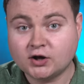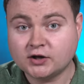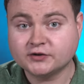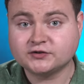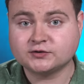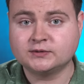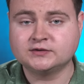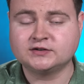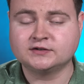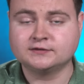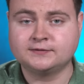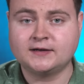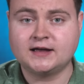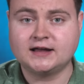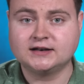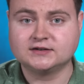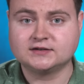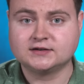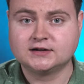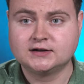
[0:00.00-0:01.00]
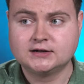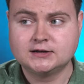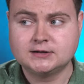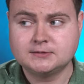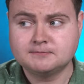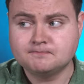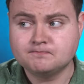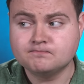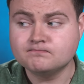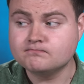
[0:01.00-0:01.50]
it also is a vent
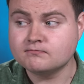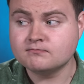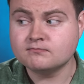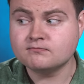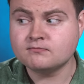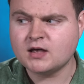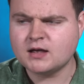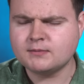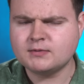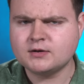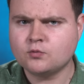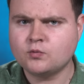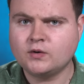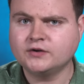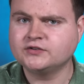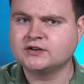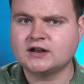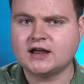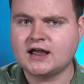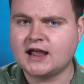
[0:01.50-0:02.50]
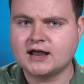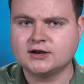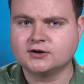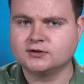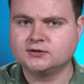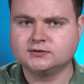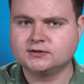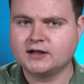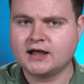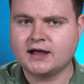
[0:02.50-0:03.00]
maybe it wasn't a
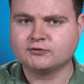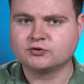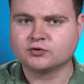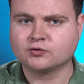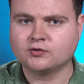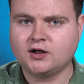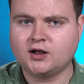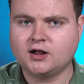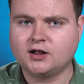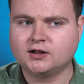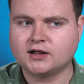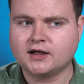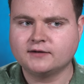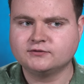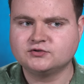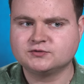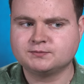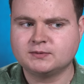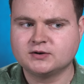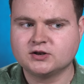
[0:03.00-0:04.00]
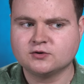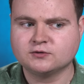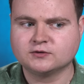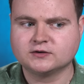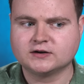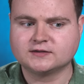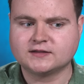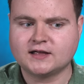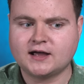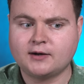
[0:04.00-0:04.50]
handle after all. I've just been
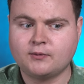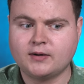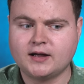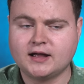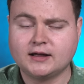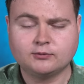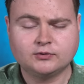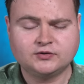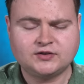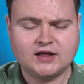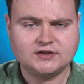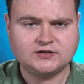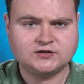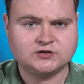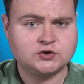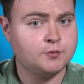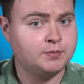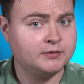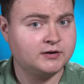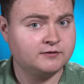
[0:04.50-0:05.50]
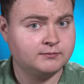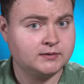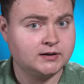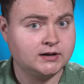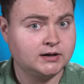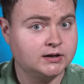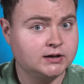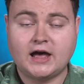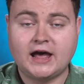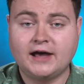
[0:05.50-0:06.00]
using it that way. Was that stupid of
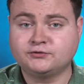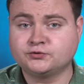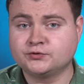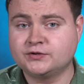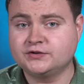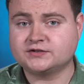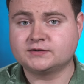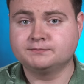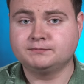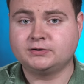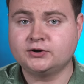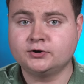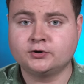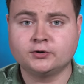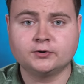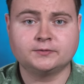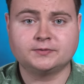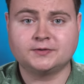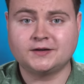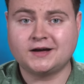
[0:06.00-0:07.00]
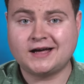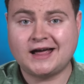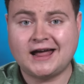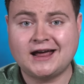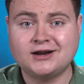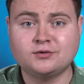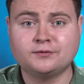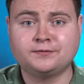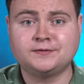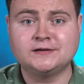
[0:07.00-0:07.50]
me? After this computer, the
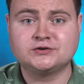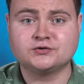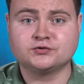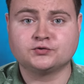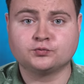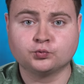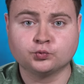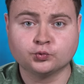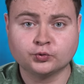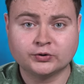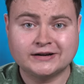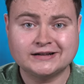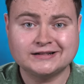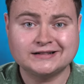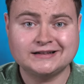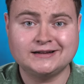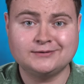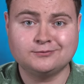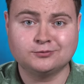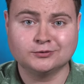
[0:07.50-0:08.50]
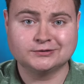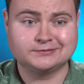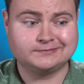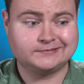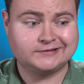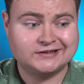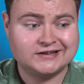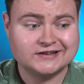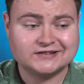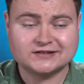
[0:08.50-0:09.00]
handle features really were
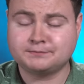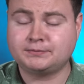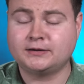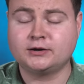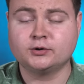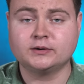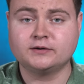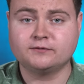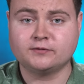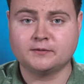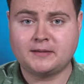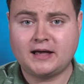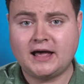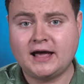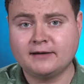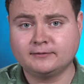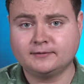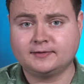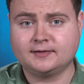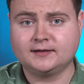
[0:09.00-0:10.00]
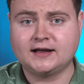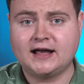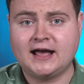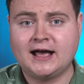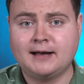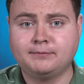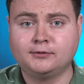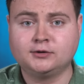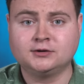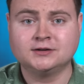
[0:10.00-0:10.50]
disappearing from everything
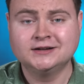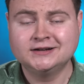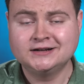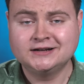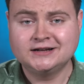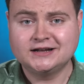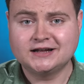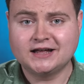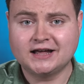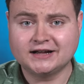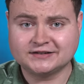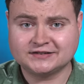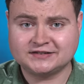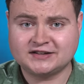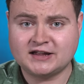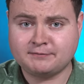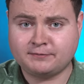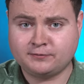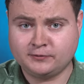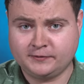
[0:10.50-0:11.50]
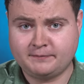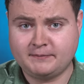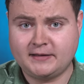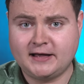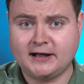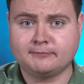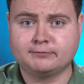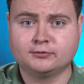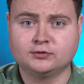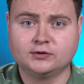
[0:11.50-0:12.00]
Apple, except for the
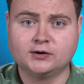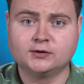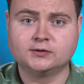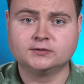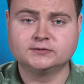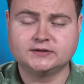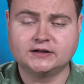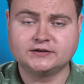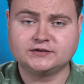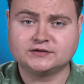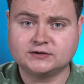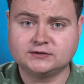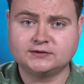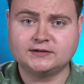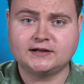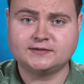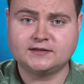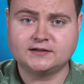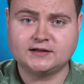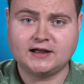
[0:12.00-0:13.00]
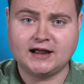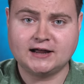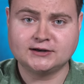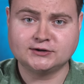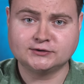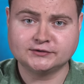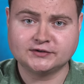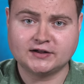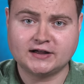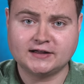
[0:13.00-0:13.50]
Mac Pro. They still had the
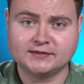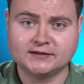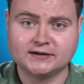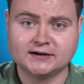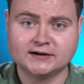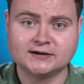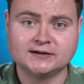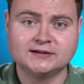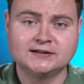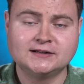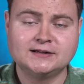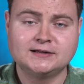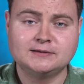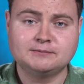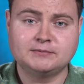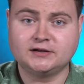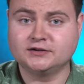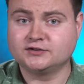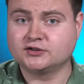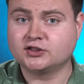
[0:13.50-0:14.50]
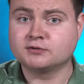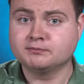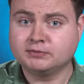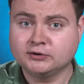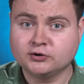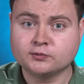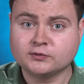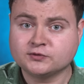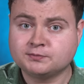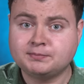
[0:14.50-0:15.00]
handles on there because the
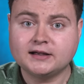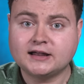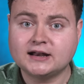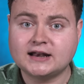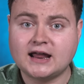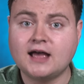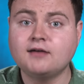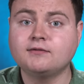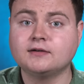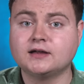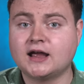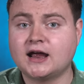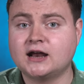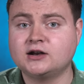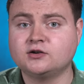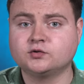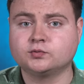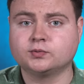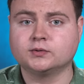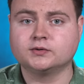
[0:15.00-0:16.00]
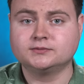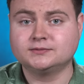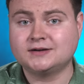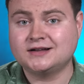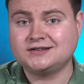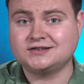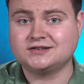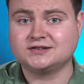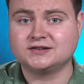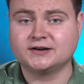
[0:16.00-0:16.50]
computer was big and heavy. Handles were
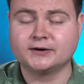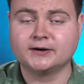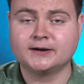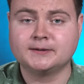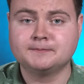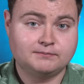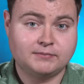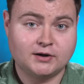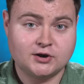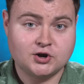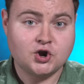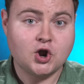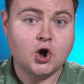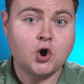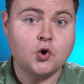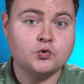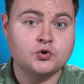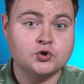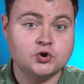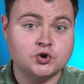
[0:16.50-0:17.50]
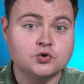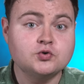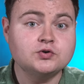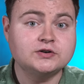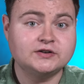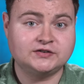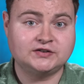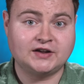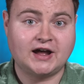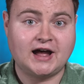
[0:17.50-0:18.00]
necessary. But no new
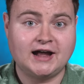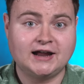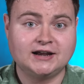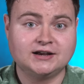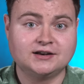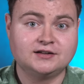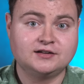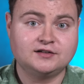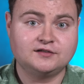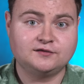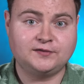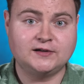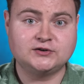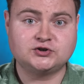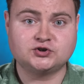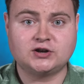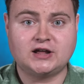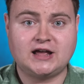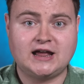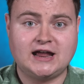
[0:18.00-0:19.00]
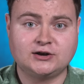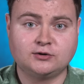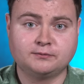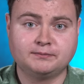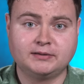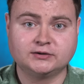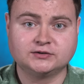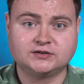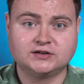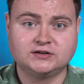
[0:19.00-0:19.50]
design featured a handle
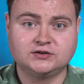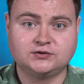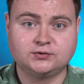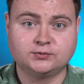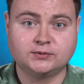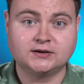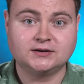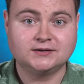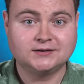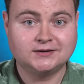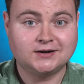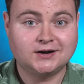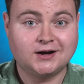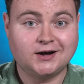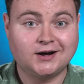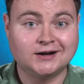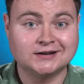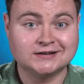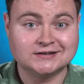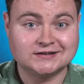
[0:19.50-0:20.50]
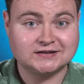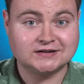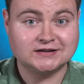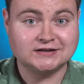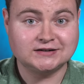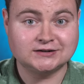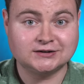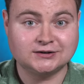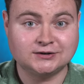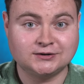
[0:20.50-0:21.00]
built into it
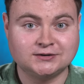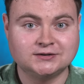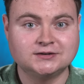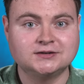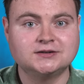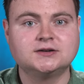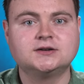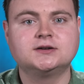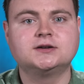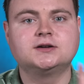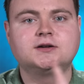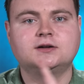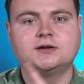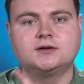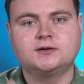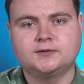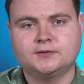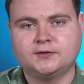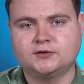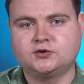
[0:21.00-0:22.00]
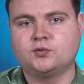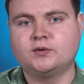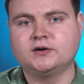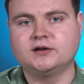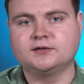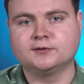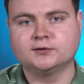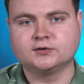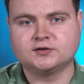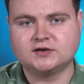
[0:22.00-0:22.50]
until the
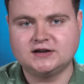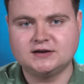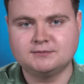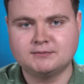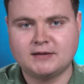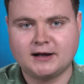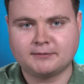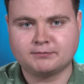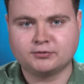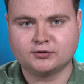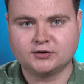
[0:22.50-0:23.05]
2013 Mac